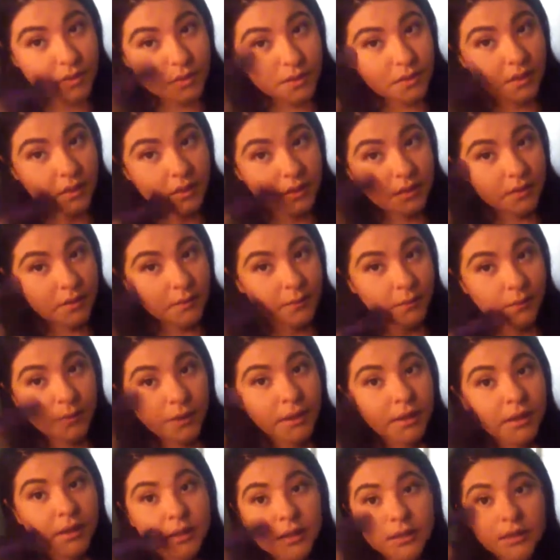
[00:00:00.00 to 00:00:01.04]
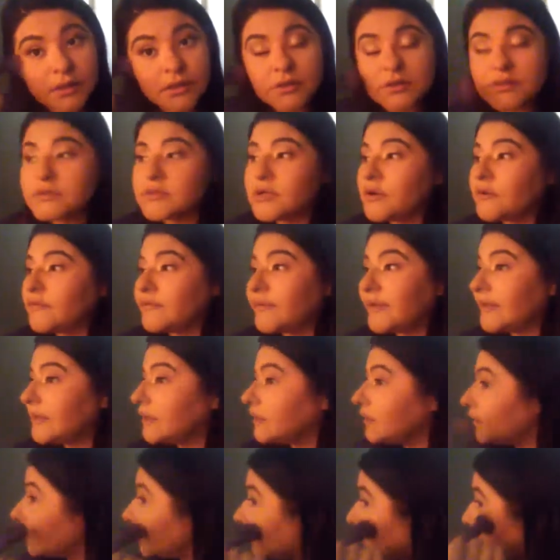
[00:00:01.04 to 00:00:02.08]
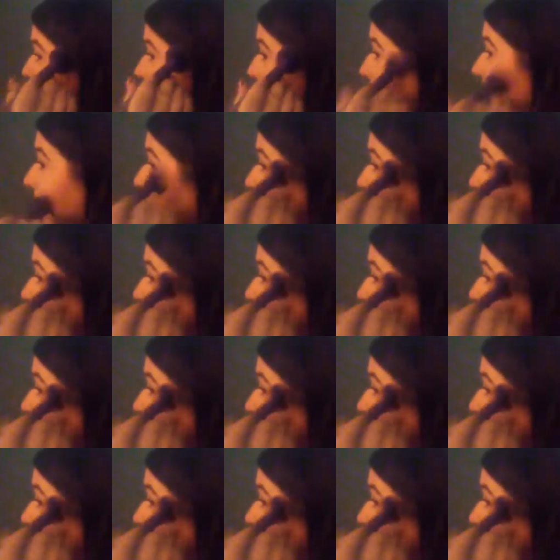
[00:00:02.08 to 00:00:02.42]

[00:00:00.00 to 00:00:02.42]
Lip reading: So kind of work yourself in it.